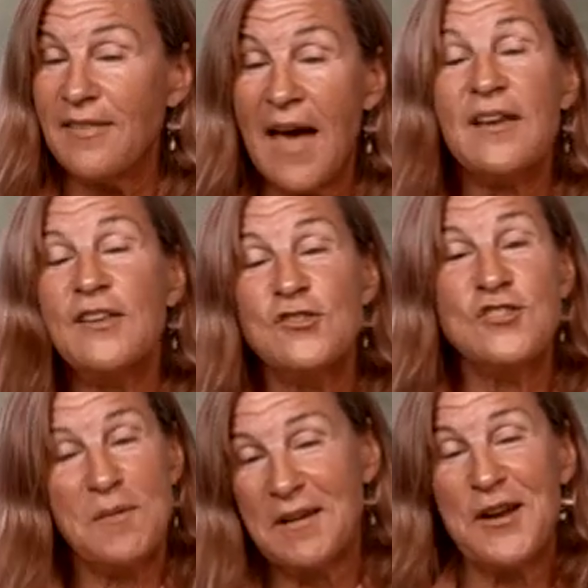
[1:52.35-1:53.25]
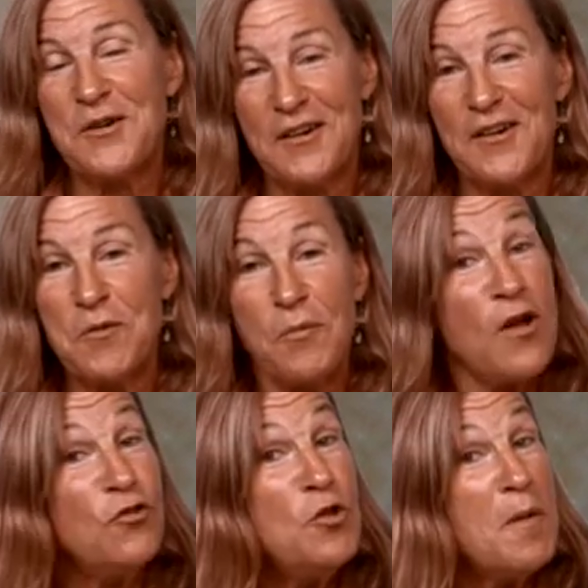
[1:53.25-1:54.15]
That is Gemini Aquarius,
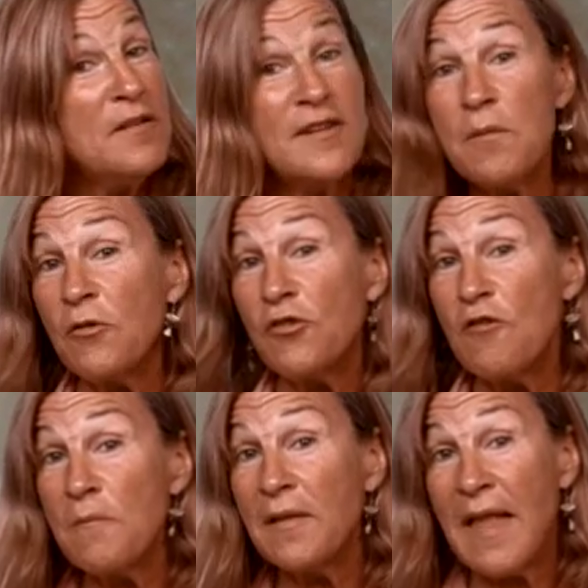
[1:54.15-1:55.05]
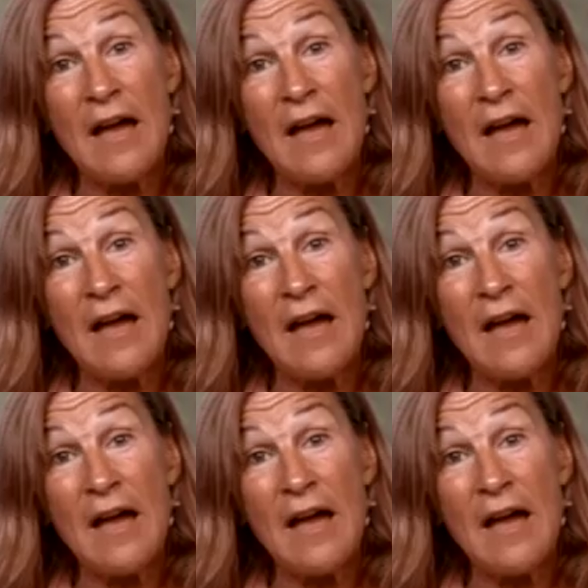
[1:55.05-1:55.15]
brought to you by Deborah Silverman,